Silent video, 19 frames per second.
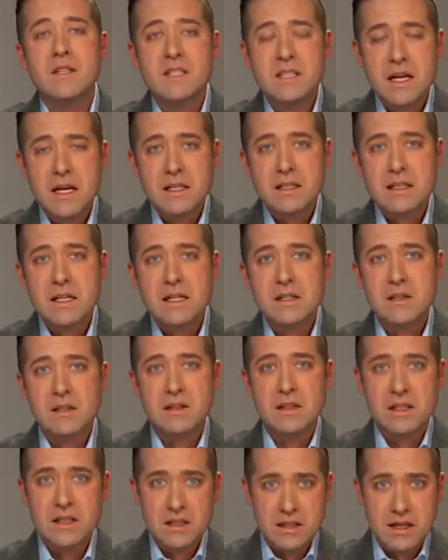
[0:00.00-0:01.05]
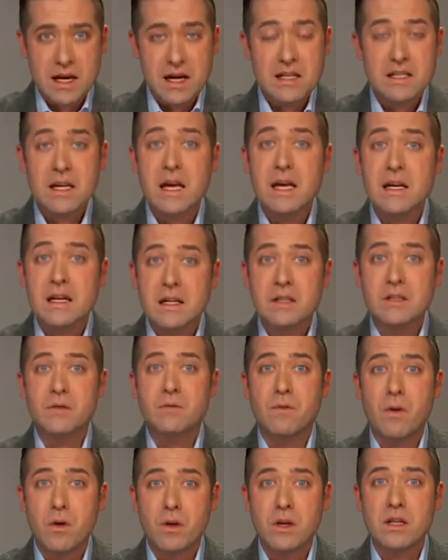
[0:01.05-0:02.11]
The state says that these days it
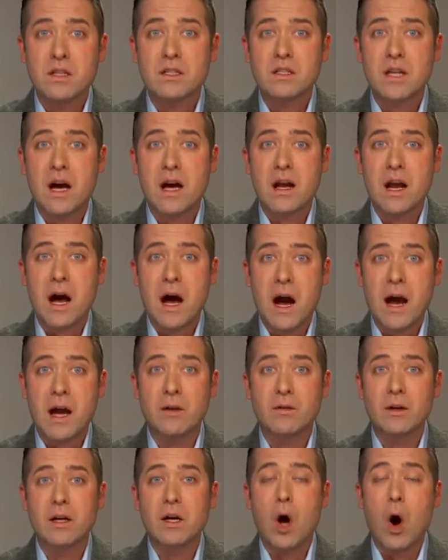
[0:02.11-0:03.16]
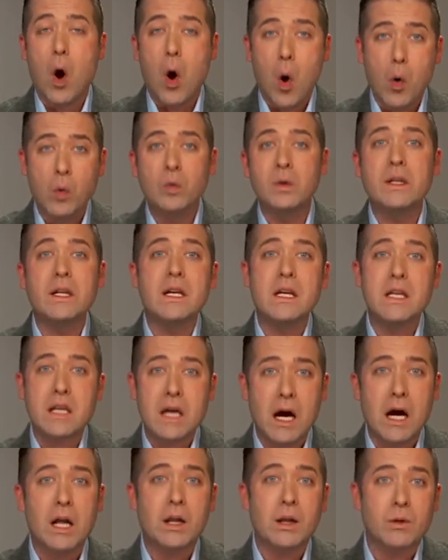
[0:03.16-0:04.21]
is focused on hiring only
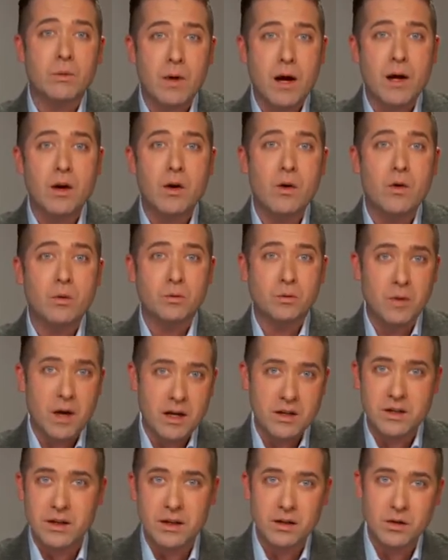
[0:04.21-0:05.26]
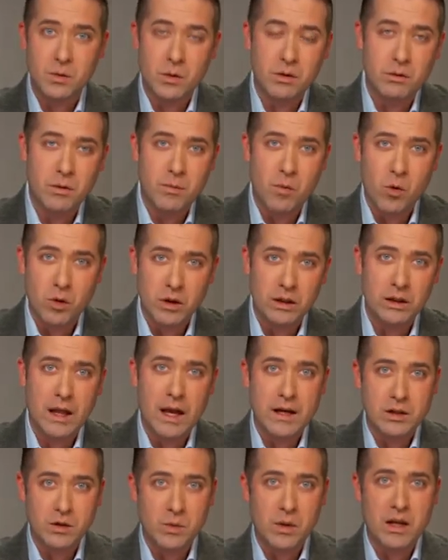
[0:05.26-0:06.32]
Colorado residents. We reported
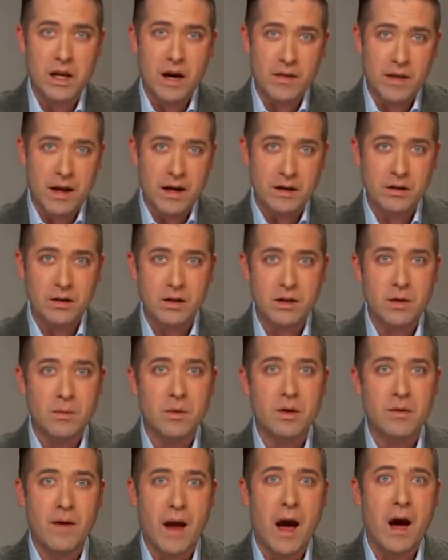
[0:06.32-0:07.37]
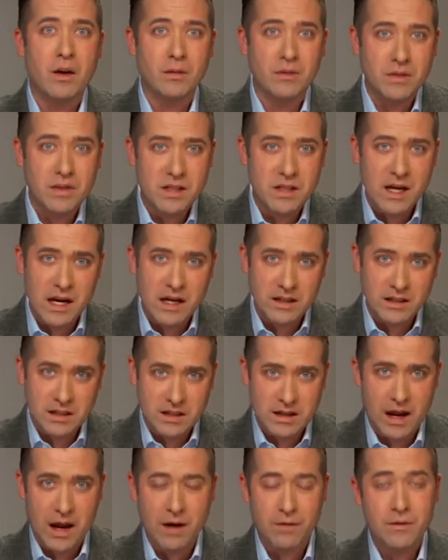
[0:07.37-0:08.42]
last week how they had a good number of out-of-state
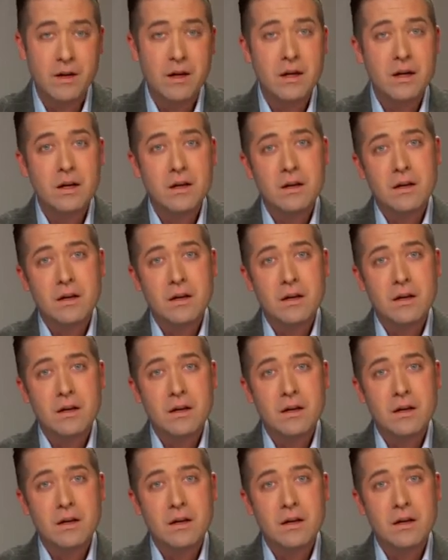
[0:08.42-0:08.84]
staff.